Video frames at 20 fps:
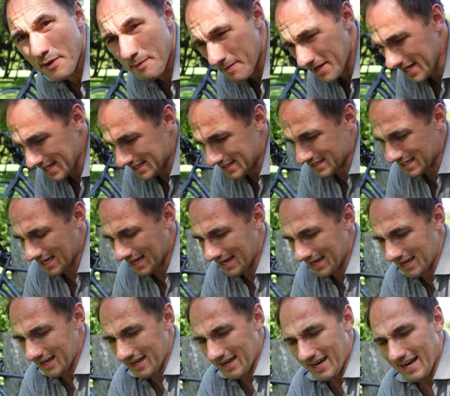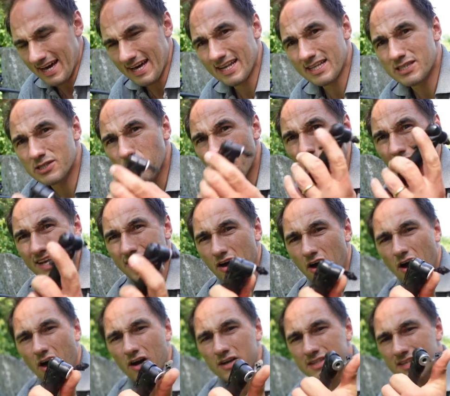minutes, and it's quite
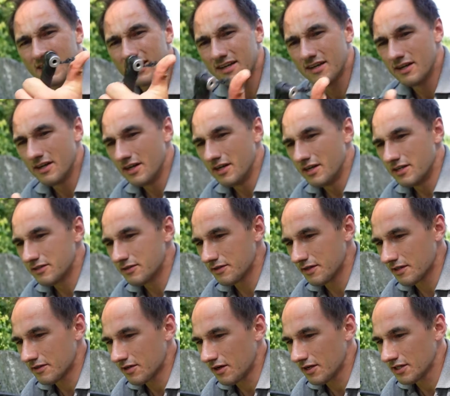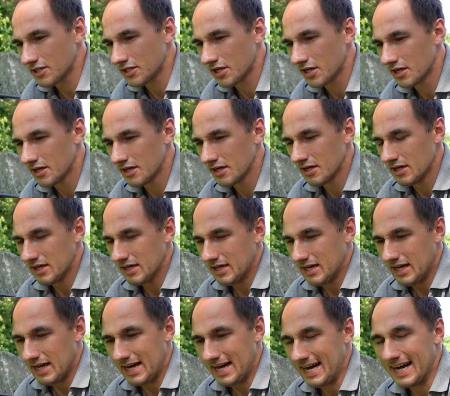hot to the touch.
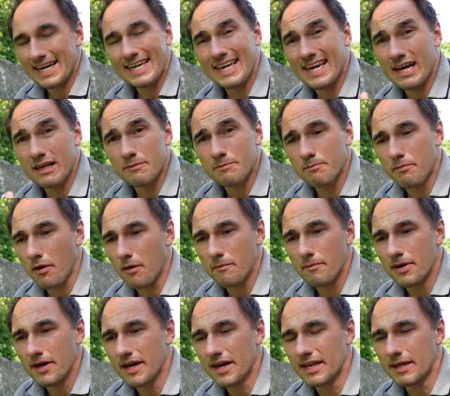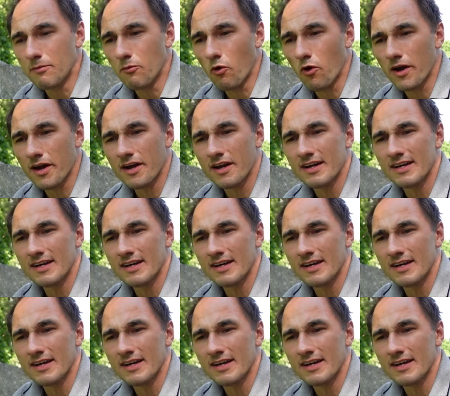I can't pump anymore.